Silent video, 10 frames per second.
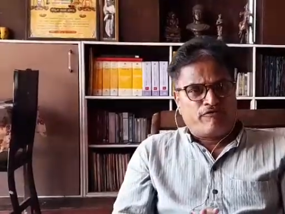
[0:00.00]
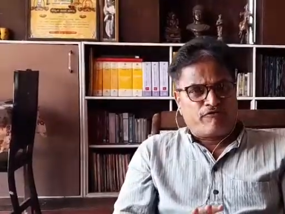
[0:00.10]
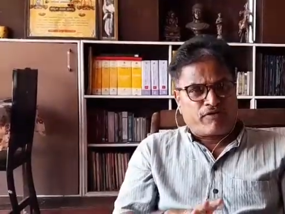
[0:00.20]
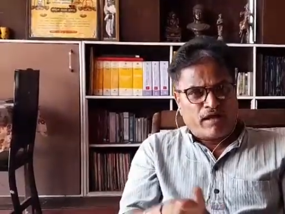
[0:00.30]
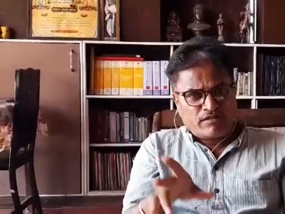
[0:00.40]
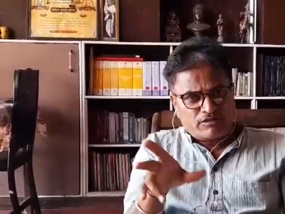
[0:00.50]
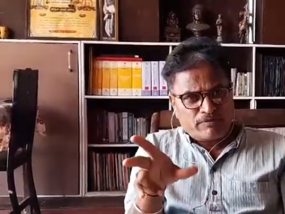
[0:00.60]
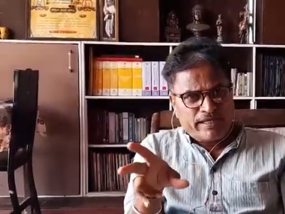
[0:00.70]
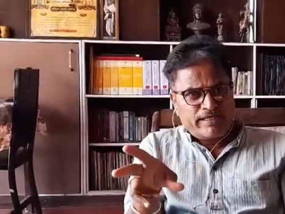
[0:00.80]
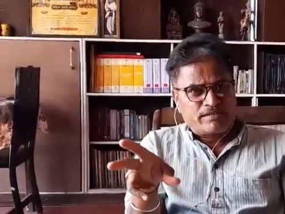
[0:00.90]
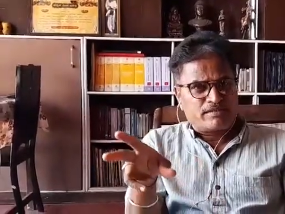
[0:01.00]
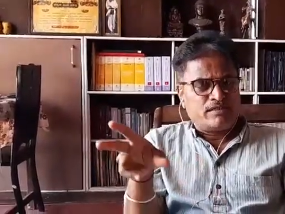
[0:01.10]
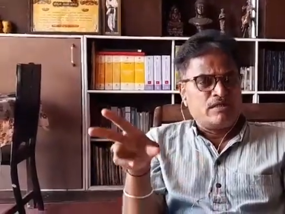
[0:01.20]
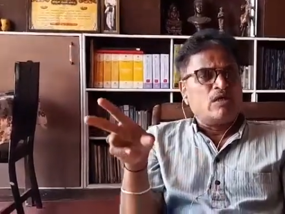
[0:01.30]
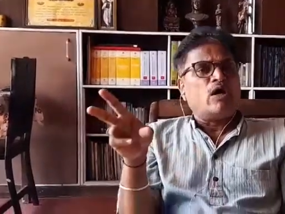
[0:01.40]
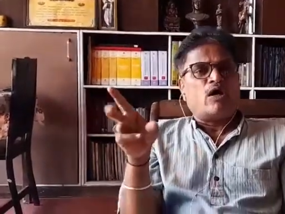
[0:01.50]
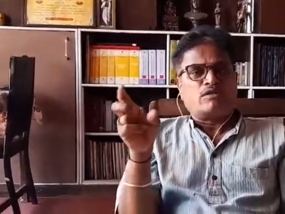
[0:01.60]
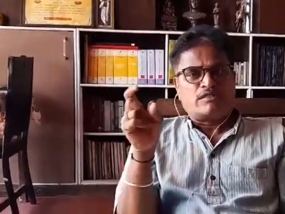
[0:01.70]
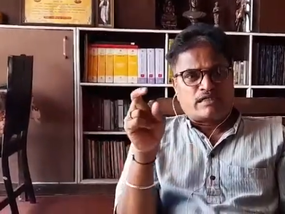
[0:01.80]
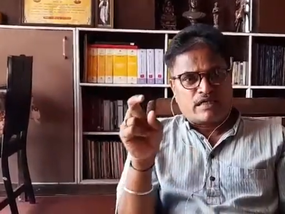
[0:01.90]
France-based or
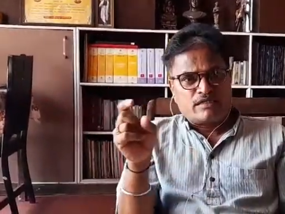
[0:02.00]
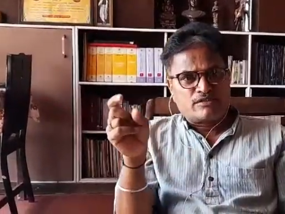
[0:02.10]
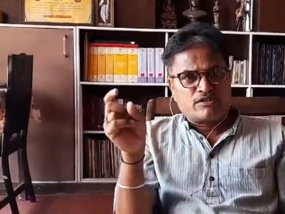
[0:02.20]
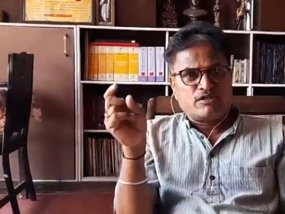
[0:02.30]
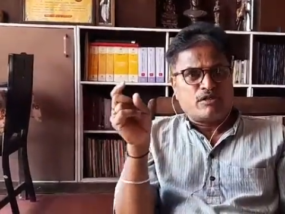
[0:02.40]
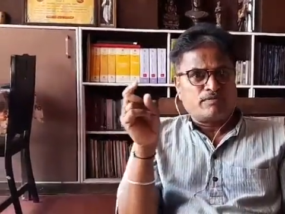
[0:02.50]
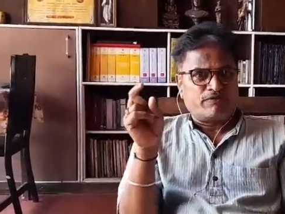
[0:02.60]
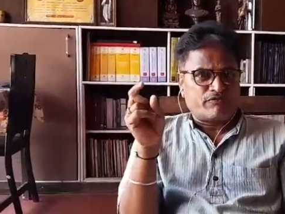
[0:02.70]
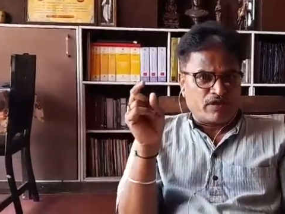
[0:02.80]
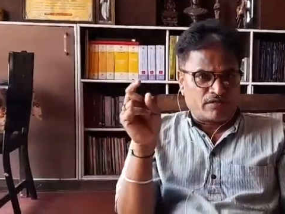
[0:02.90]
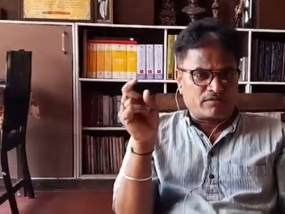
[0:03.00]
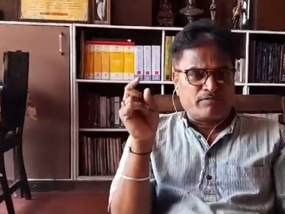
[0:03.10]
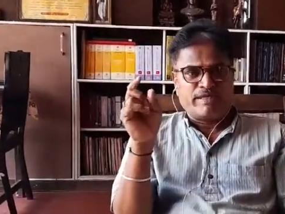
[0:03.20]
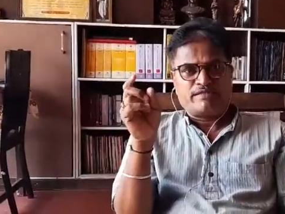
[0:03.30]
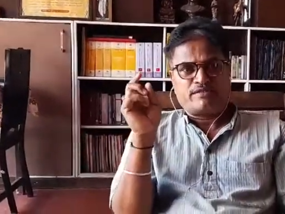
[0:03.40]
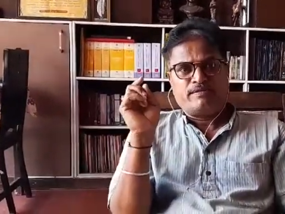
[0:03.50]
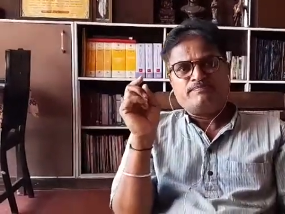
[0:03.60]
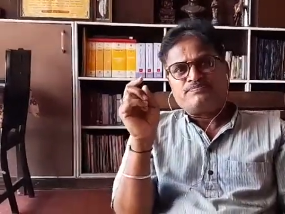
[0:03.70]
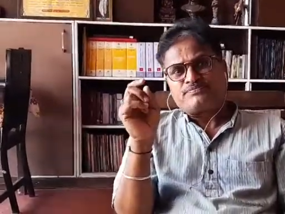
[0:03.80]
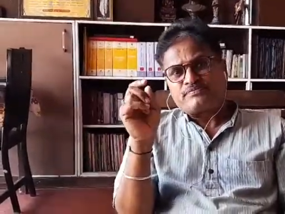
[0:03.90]
the culture of the France-based
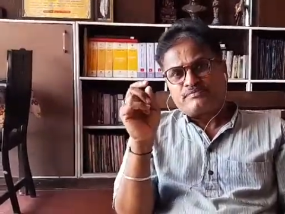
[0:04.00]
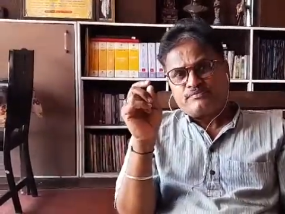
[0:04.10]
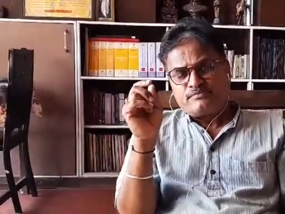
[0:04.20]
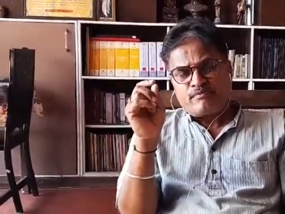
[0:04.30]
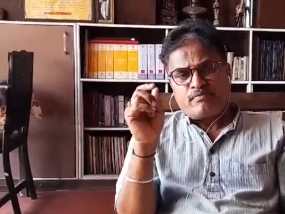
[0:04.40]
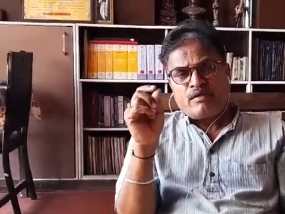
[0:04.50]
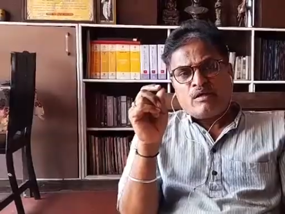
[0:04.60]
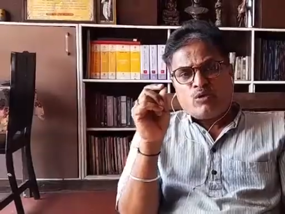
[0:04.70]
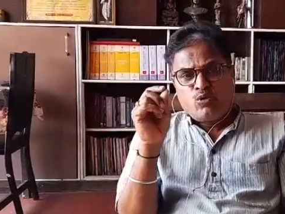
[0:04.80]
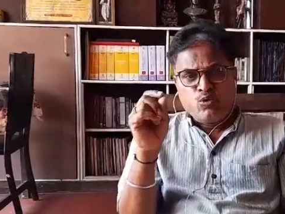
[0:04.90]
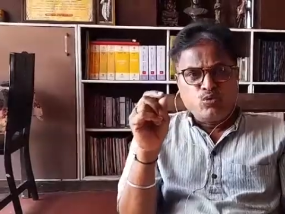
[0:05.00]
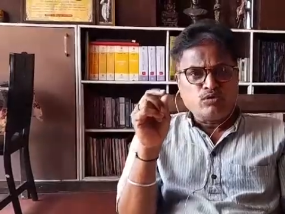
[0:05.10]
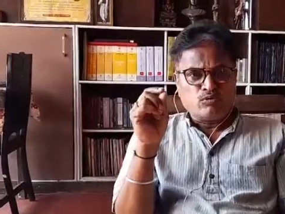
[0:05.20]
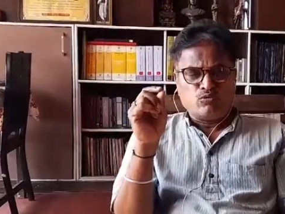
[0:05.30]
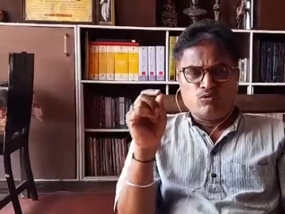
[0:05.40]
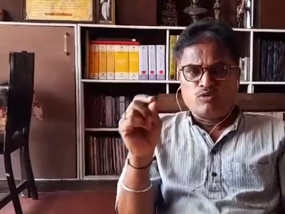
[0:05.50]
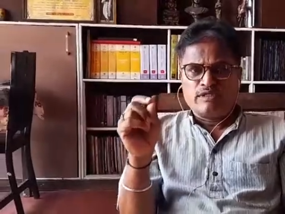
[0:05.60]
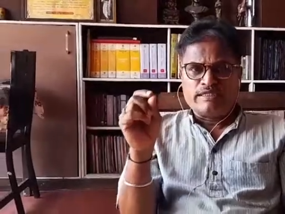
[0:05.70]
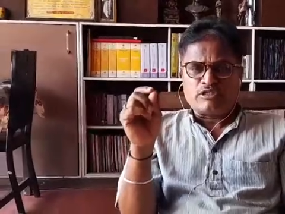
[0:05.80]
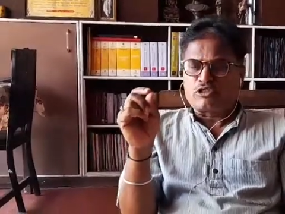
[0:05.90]
who
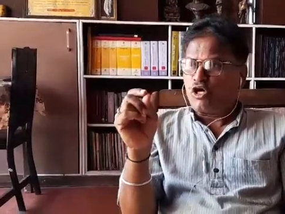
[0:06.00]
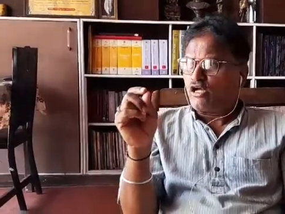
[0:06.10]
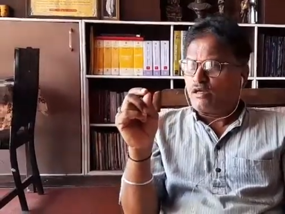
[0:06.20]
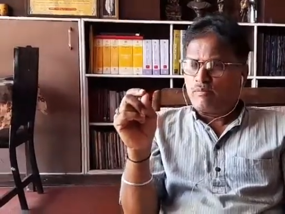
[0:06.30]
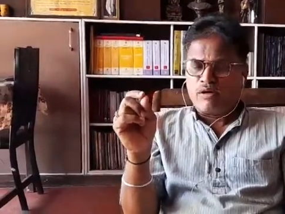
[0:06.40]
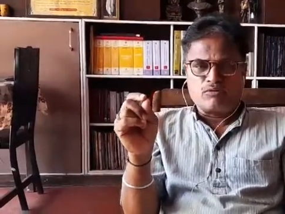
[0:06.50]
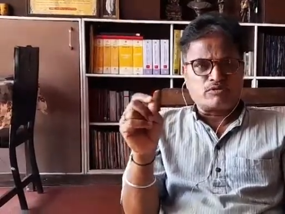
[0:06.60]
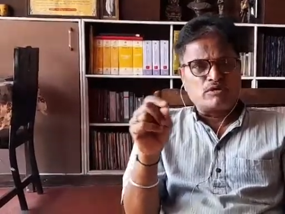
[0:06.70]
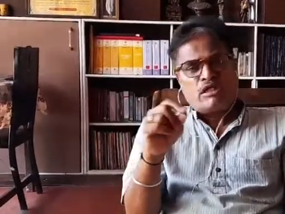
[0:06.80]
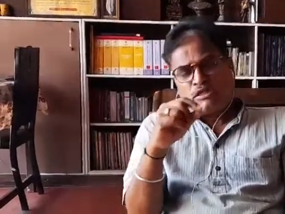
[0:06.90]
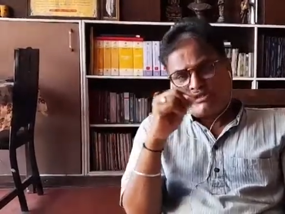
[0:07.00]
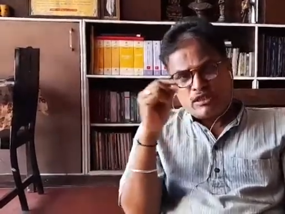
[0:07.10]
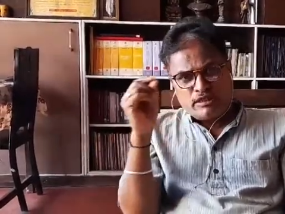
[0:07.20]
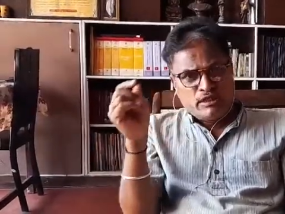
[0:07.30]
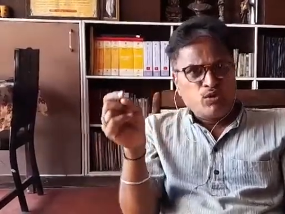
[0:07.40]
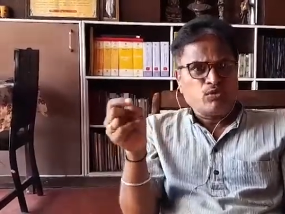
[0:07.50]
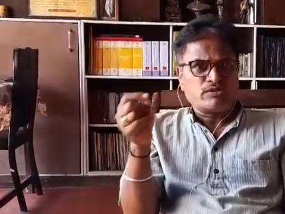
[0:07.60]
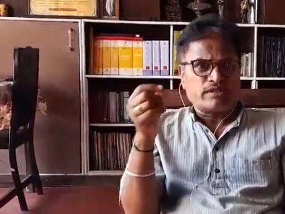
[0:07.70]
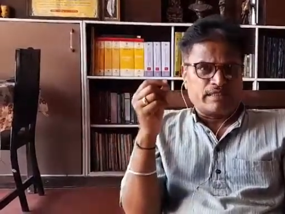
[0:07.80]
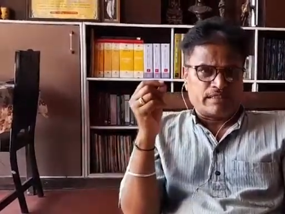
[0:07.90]
only talk about the
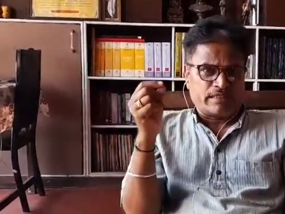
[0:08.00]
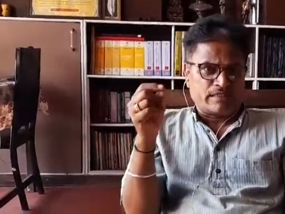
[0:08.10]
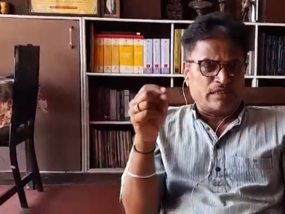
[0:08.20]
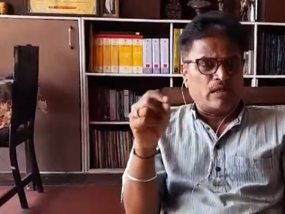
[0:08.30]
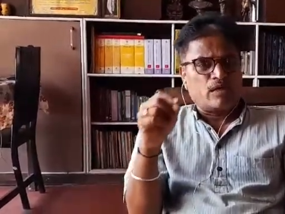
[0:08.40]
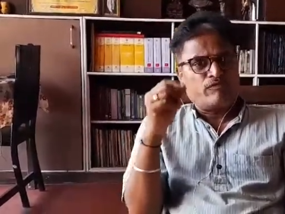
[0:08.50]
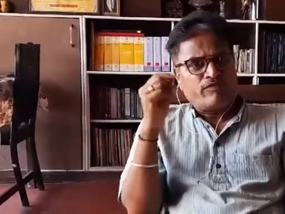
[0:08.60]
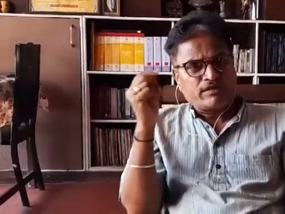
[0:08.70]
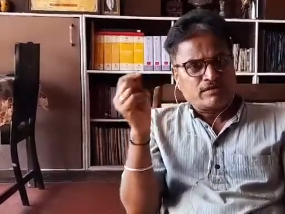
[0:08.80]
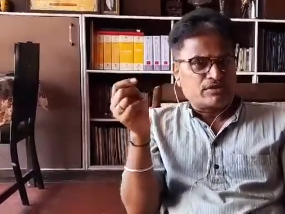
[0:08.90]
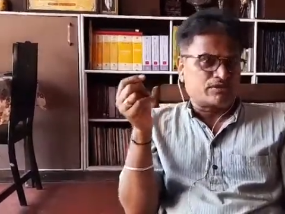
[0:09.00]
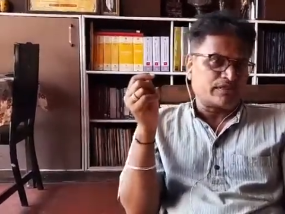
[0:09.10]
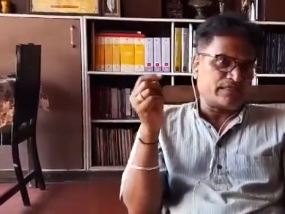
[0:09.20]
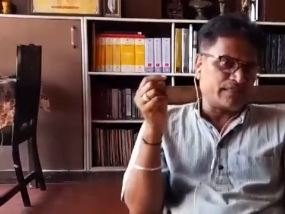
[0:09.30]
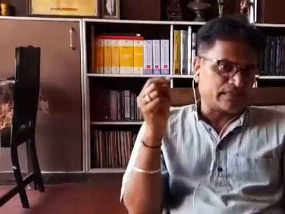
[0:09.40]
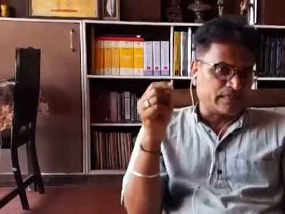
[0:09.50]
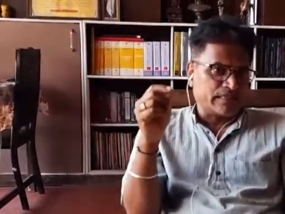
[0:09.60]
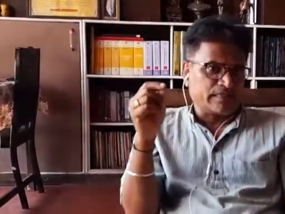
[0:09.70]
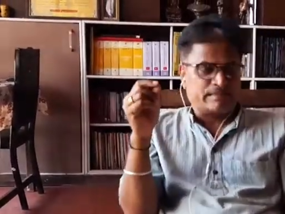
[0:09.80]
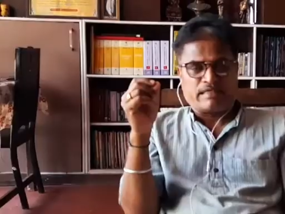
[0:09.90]
Eurocentric or West-centric
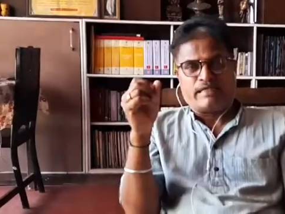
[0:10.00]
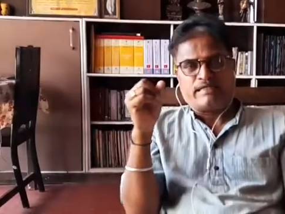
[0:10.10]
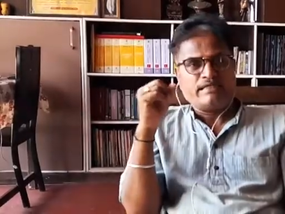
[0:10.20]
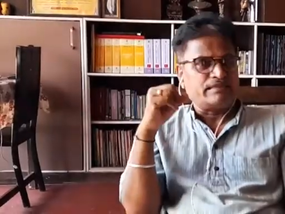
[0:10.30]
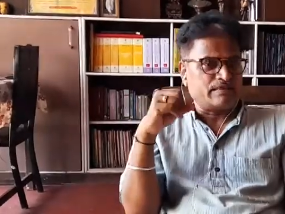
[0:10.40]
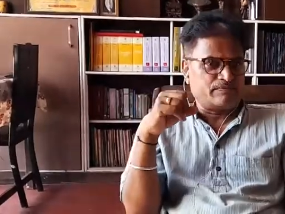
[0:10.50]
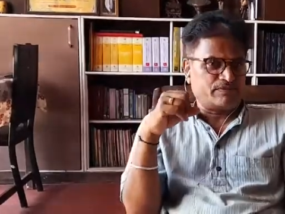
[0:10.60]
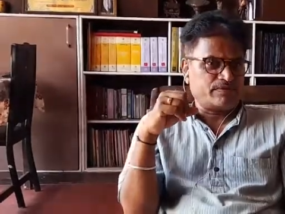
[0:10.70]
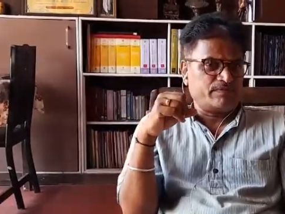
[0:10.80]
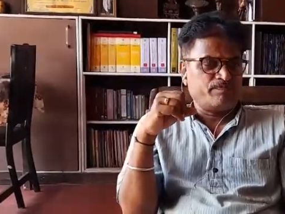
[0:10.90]
theories and isms.